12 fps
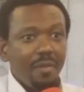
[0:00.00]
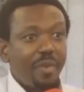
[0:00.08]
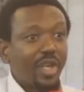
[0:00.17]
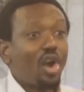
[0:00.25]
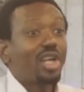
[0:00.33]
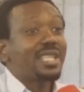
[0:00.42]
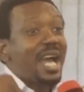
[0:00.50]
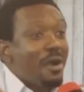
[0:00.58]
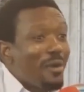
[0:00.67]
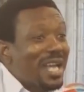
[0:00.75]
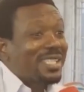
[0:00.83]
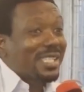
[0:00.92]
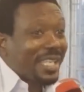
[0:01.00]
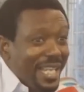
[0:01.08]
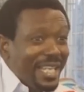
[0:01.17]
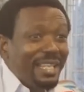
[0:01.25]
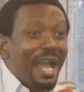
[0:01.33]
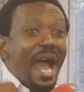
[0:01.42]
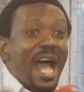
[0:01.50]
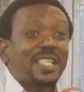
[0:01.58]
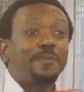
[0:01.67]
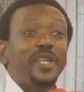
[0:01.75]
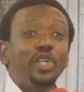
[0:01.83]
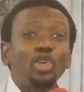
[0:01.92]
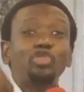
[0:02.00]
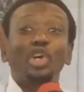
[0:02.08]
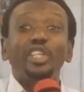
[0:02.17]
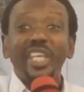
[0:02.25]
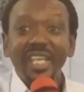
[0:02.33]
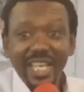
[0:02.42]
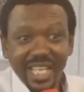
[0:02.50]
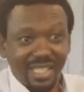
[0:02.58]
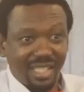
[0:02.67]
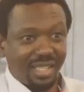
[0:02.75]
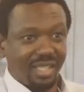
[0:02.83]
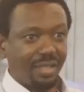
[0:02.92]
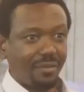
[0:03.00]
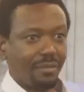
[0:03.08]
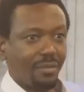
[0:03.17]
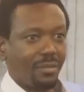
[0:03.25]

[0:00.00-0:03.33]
Because our skin has been used to the heat.